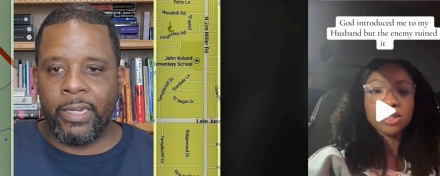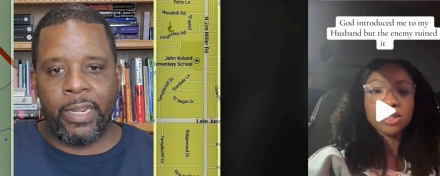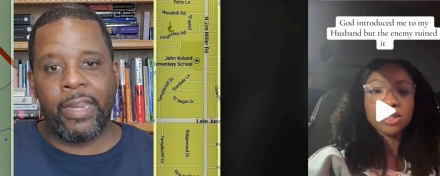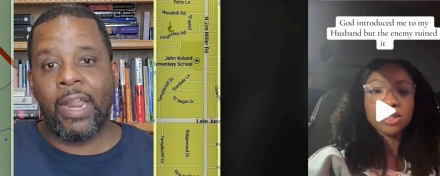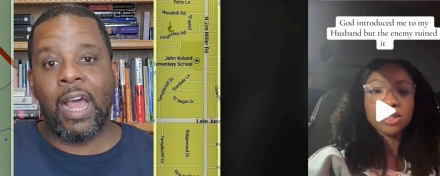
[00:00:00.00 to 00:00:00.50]
Speaker 1: and then,
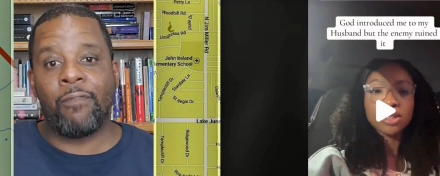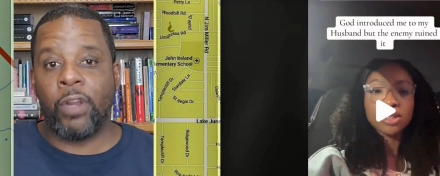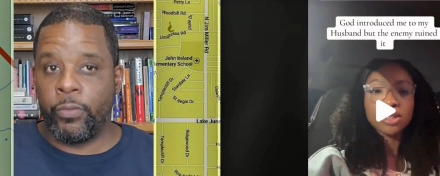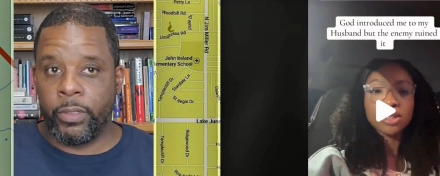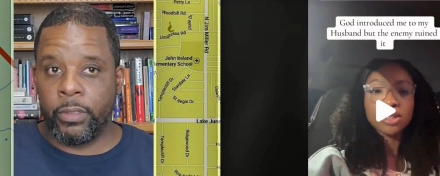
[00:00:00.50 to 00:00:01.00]
then I've
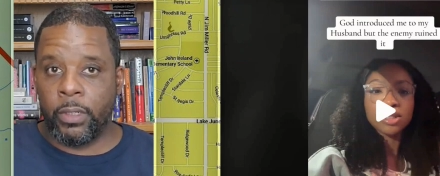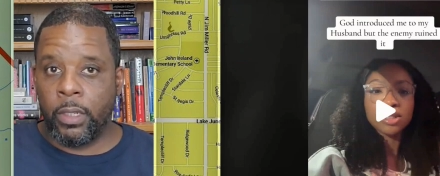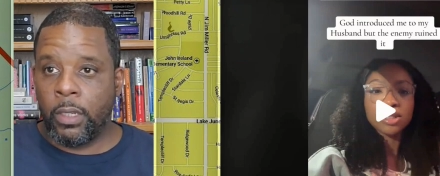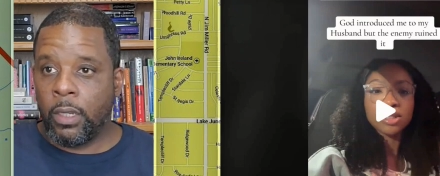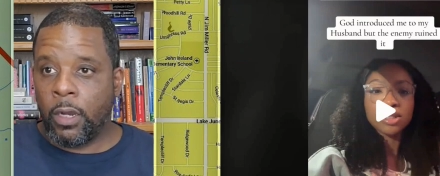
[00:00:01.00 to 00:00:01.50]
known
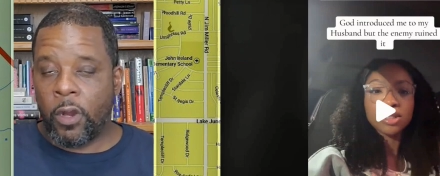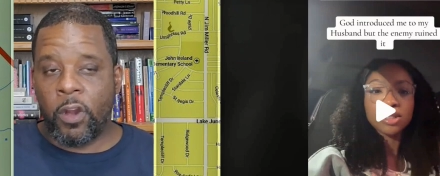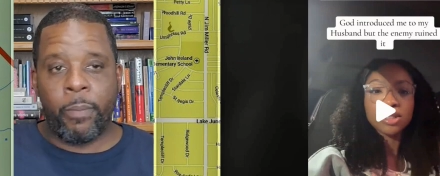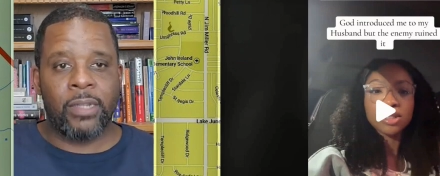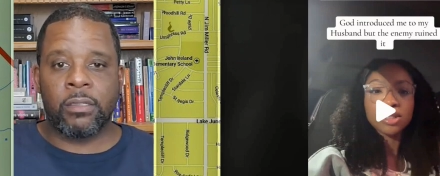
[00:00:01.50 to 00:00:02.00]

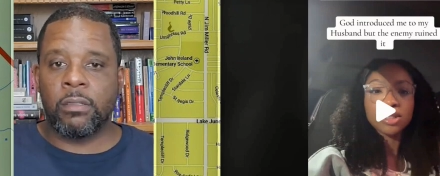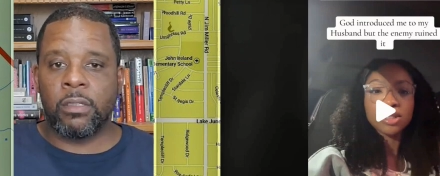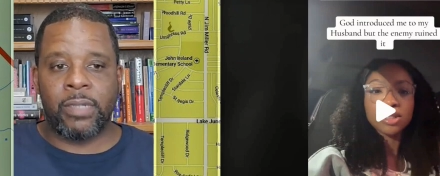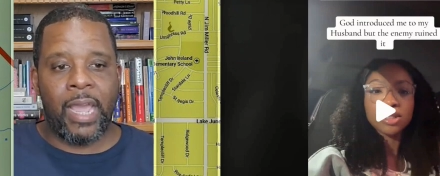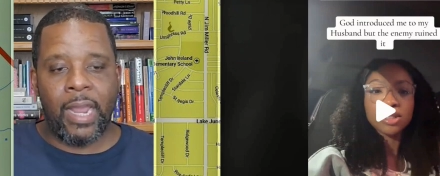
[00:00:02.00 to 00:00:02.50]
her, my
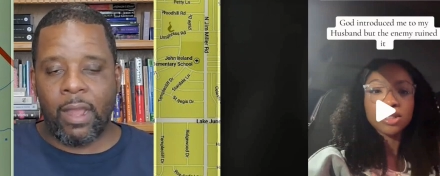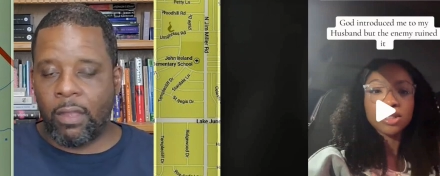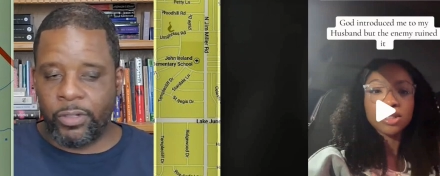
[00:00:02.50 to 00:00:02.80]
sister, dad.